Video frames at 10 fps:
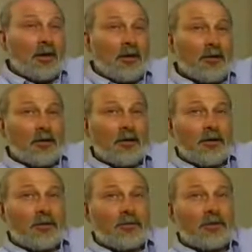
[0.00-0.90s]
Well, in
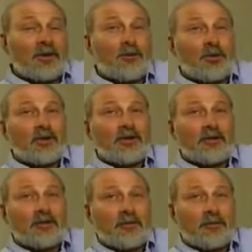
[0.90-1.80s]
working for the
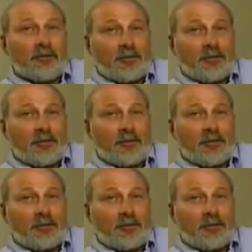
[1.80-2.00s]
people I work